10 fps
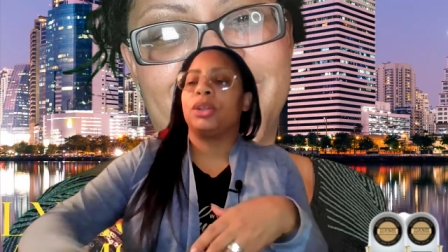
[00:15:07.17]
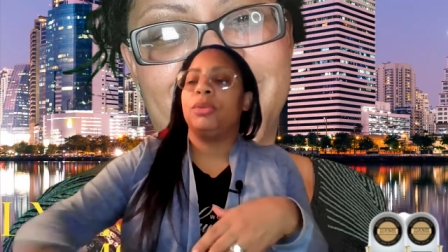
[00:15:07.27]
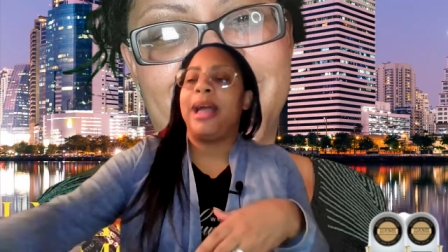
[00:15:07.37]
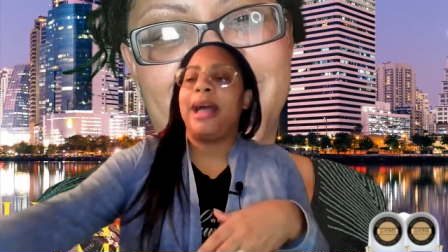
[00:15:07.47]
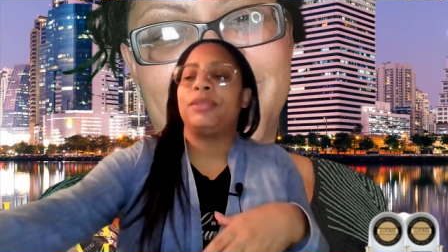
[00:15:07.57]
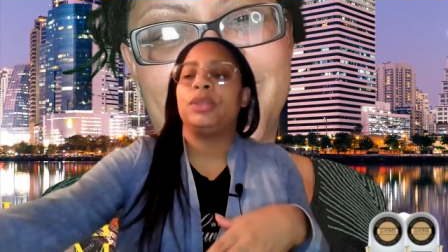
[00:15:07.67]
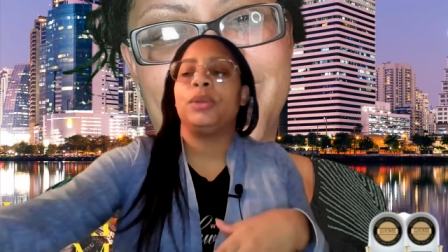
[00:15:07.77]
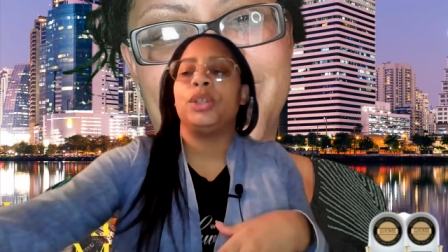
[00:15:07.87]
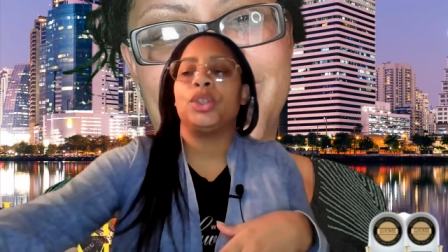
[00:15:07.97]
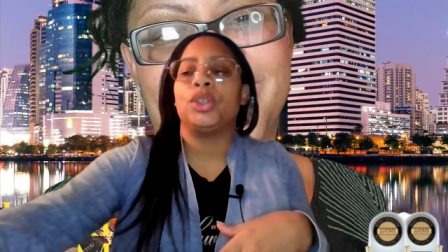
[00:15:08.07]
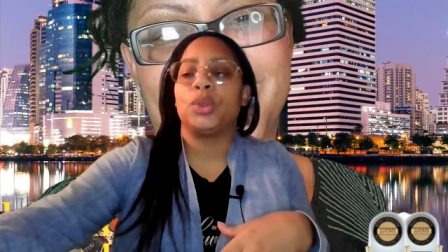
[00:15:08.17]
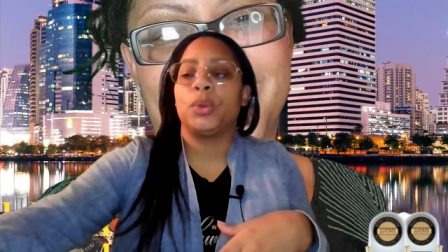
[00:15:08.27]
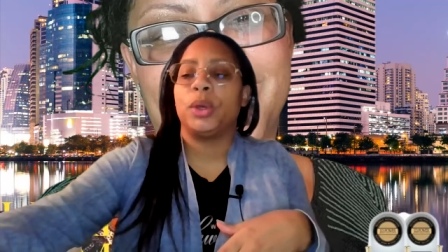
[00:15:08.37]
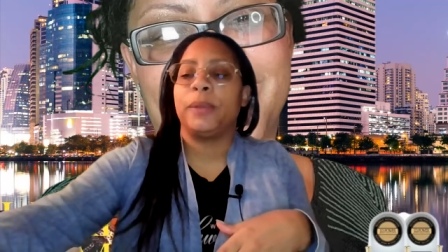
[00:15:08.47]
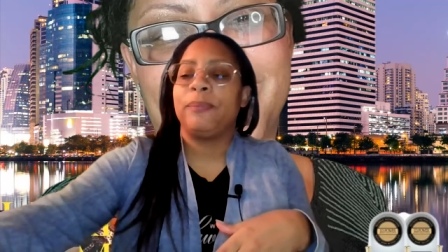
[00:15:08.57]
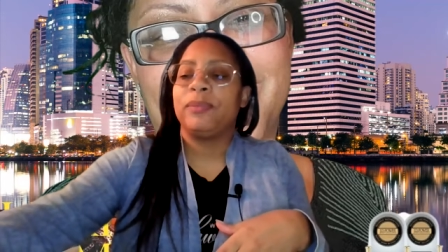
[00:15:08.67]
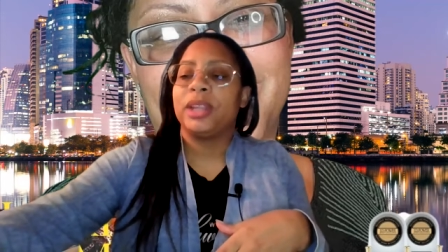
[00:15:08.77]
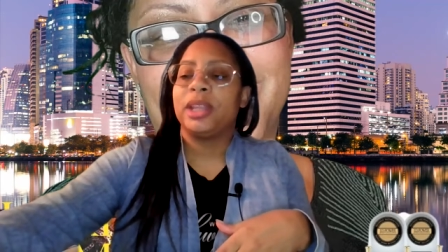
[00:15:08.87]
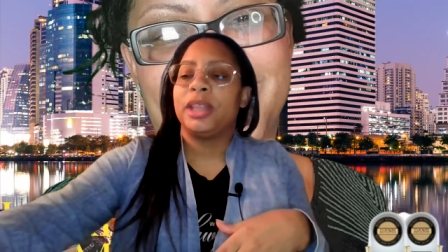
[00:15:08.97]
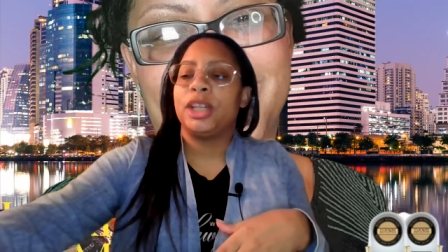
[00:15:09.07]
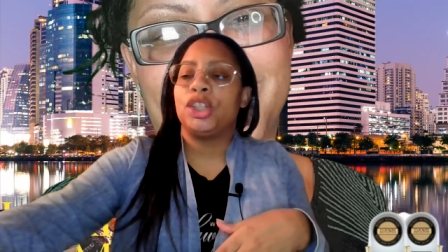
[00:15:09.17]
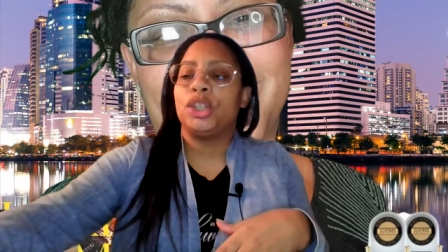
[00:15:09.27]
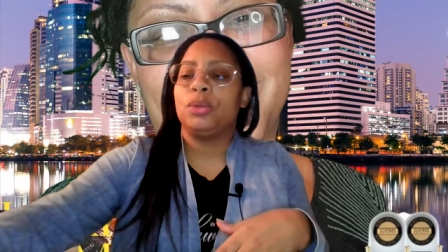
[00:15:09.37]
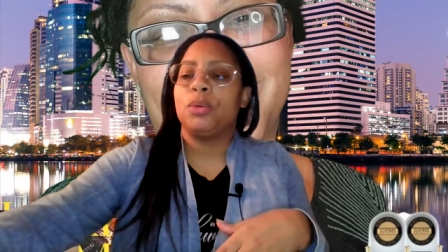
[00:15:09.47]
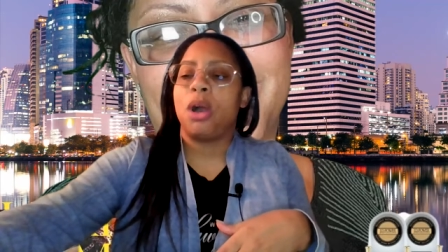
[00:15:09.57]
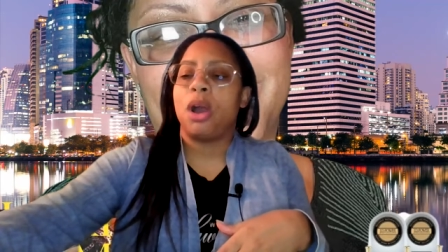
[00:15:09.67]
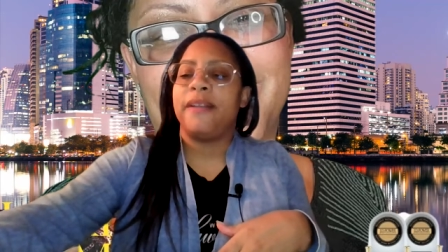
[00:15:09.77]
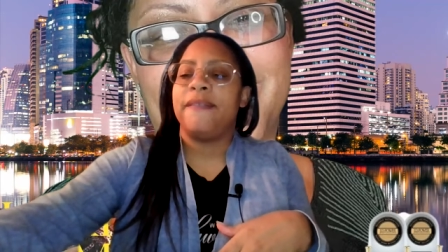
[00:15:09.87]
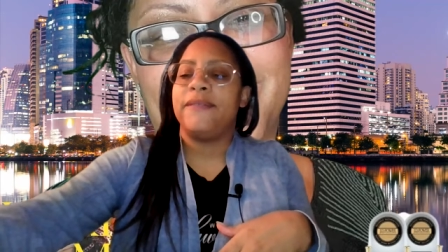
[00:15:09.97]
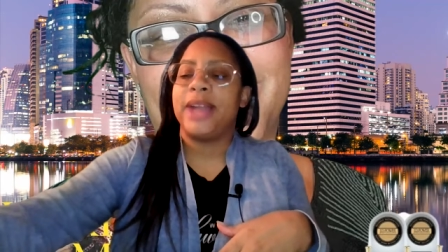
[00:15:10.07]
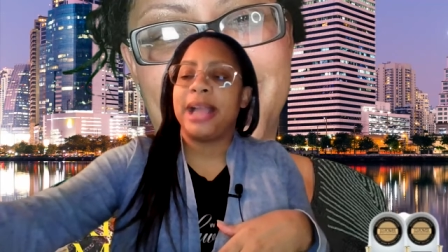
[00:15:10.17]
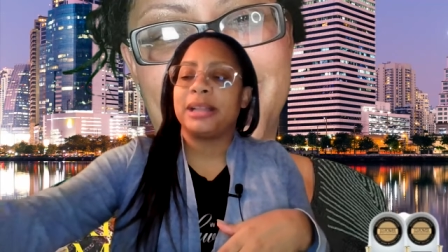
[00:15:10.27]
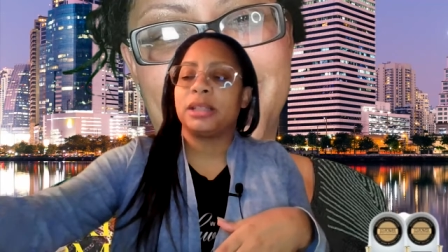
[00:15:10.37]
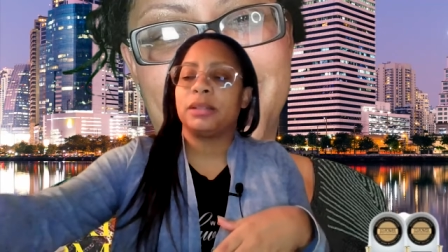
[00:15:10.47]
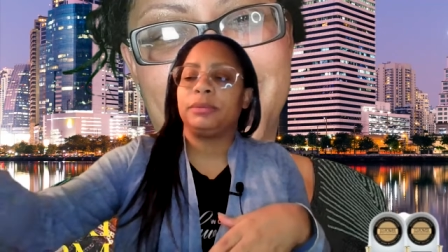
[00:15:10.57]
You have to ensure that you are, in fact,